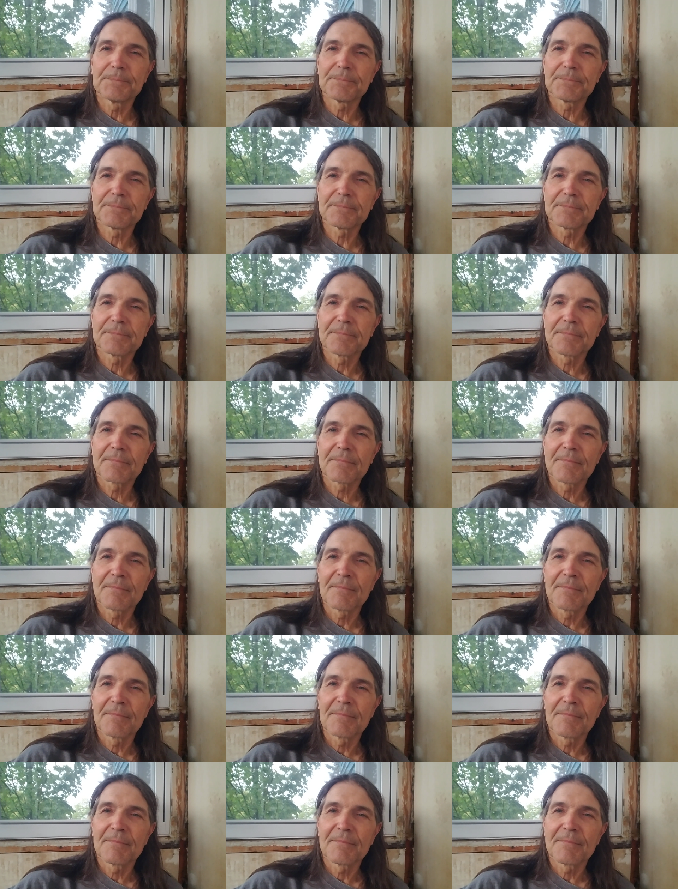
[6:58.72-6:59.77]

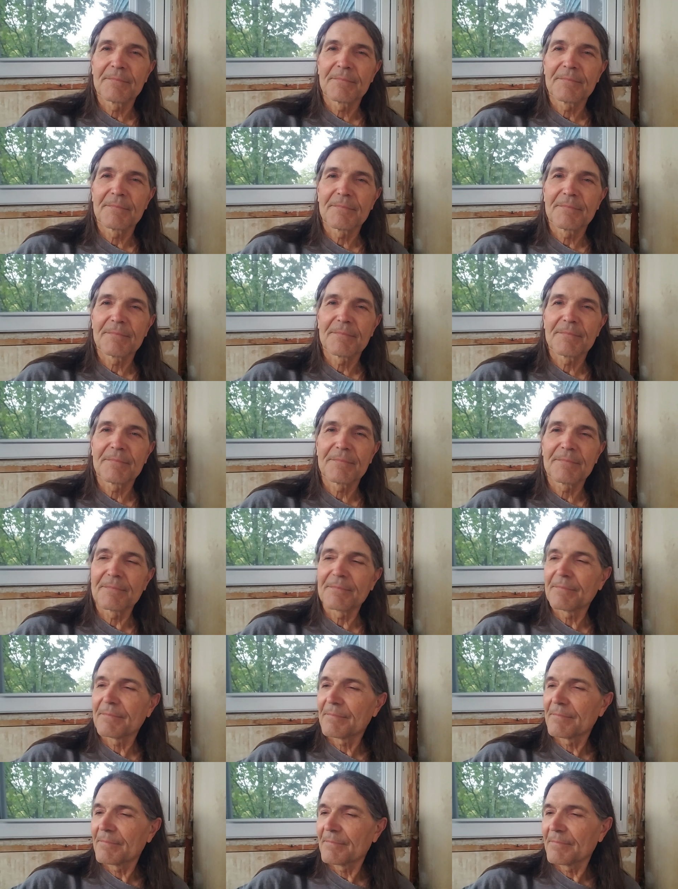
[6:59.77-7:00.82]

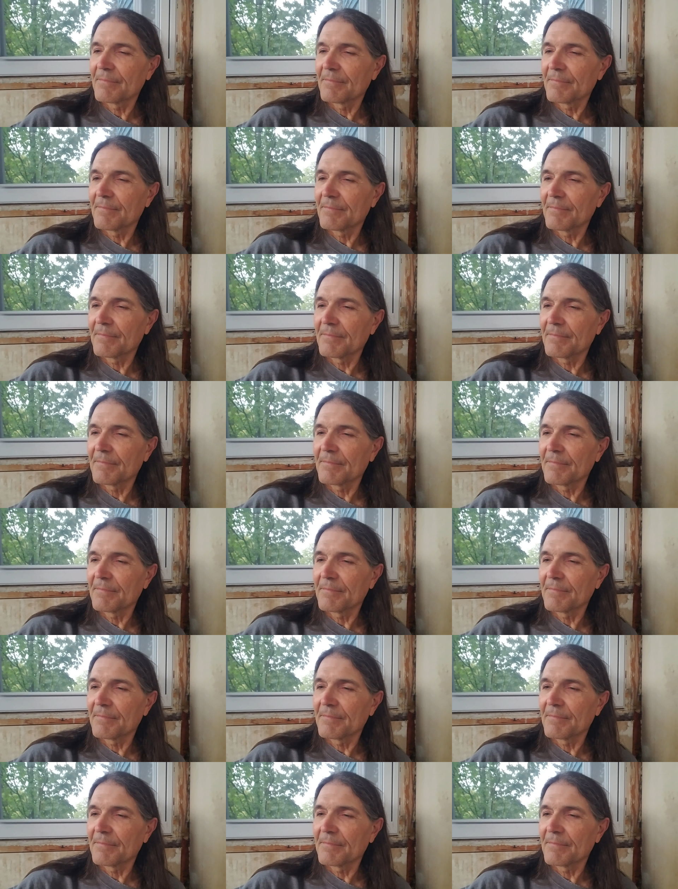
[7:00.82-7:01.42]
Nobody speaks.